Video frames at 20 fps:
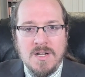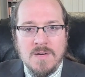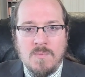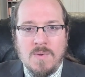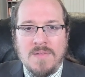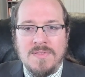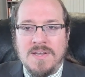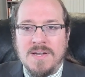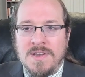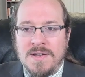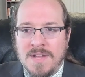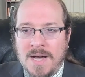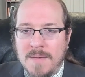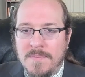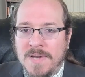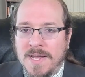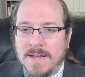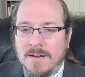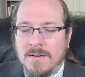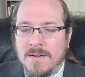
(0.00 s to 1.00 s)
while the
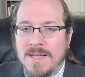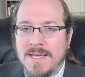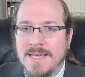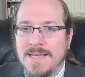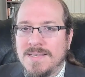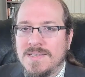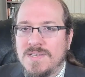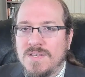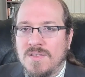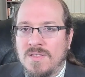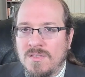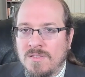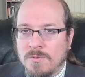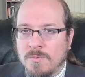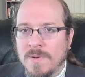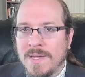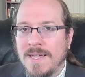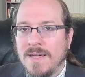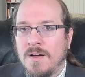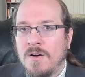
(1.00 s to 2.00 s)
denominator is
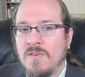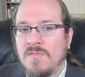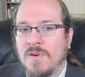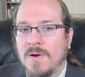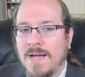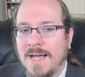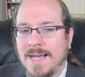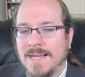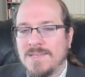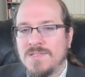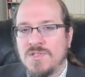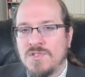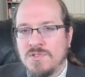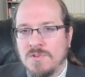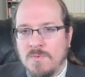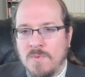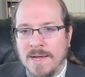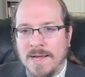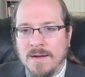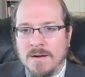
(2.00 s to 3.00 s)
3 over x
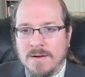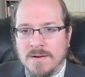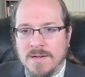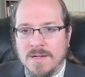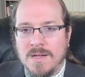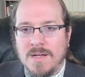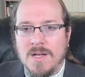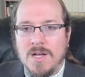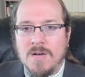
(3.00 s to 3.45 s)
squared